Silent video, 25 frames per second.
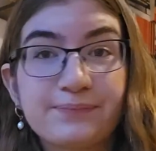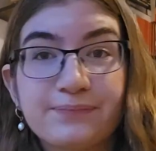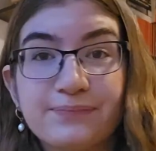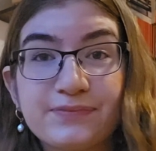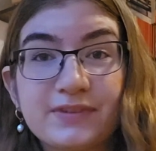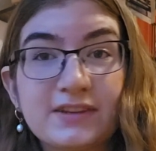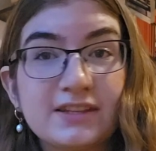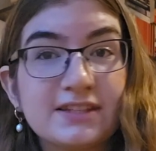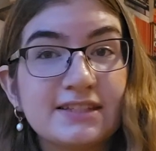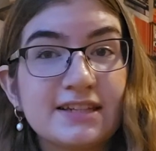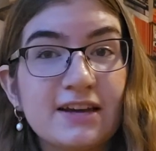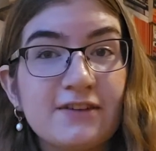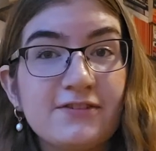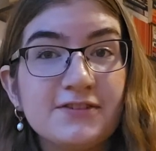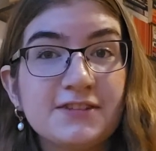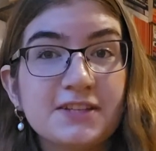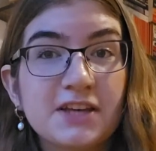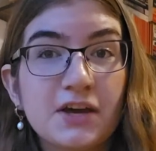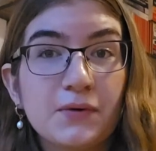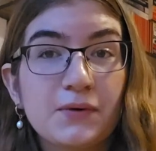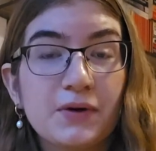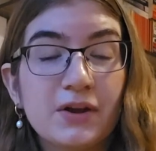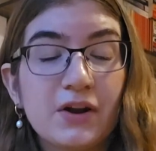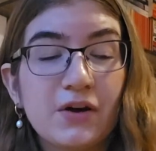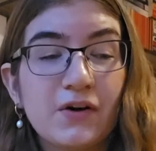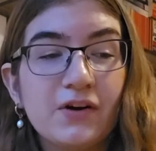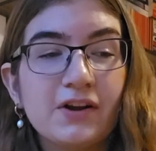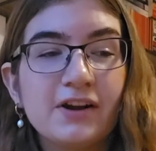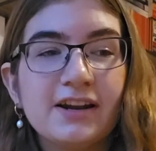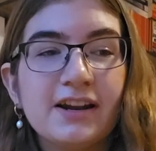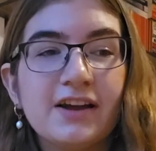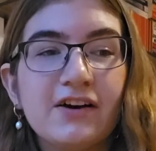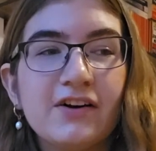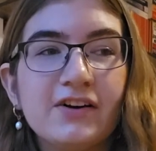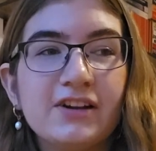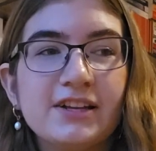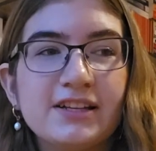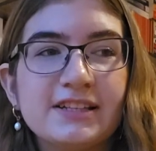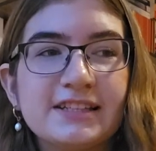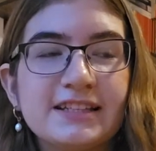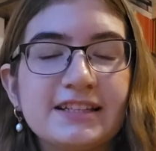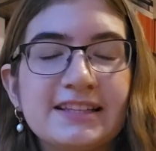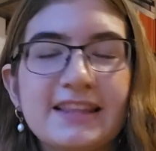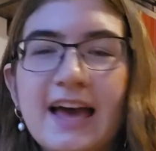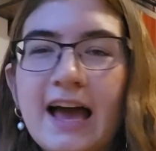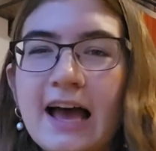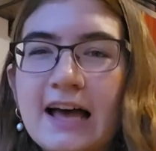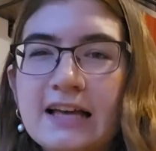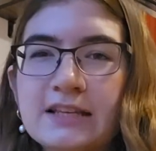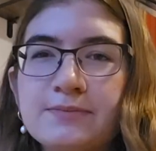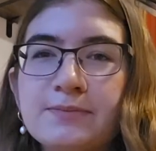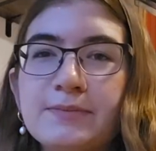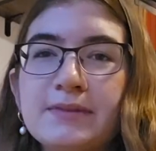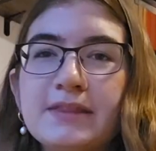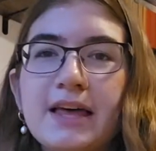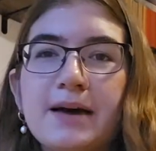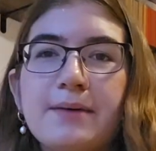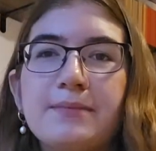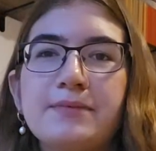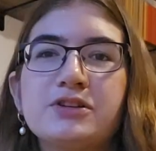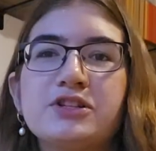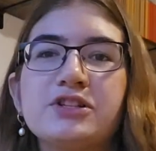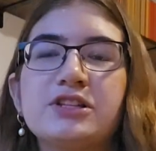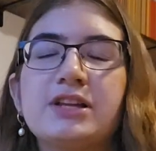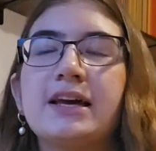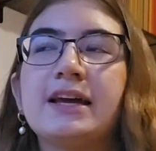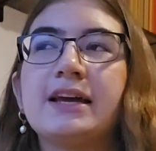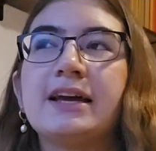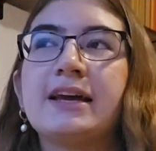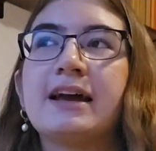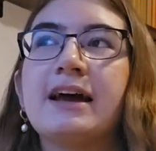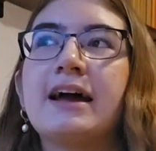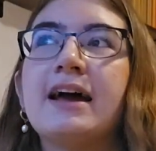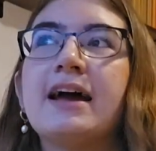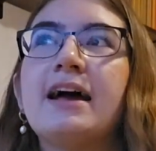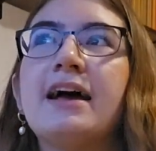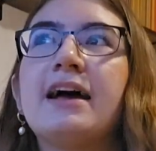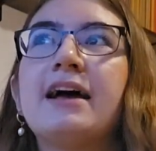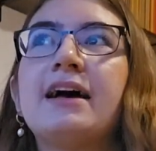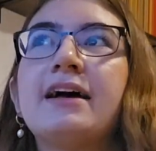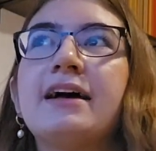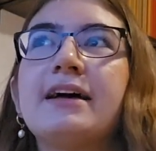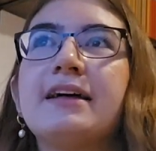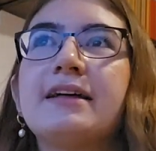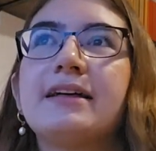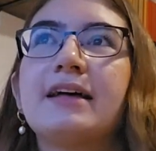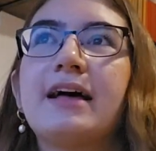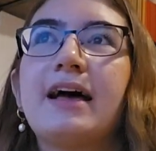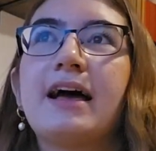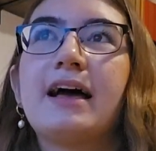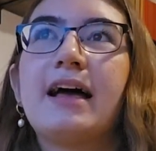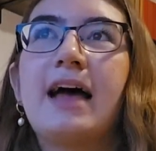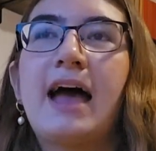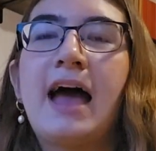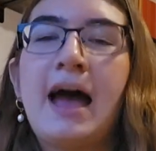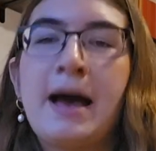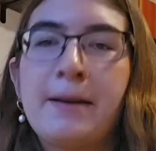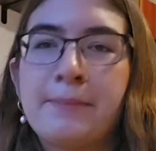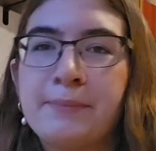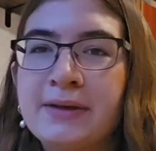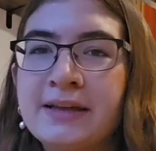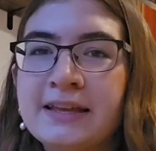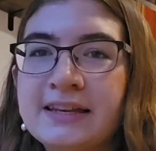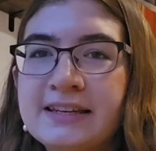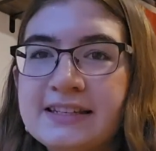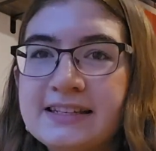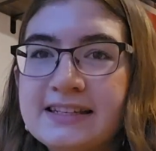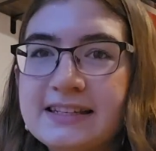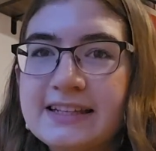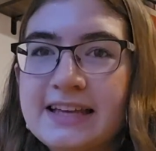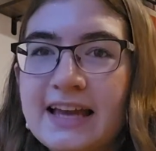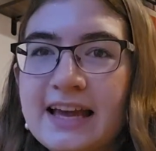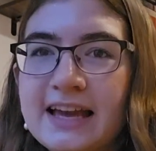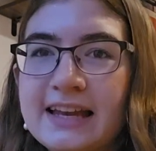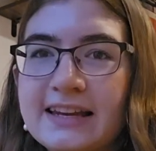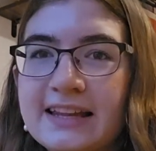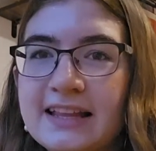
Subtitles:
stuff's going on. Honestly, there hasn't been that much like happened yet.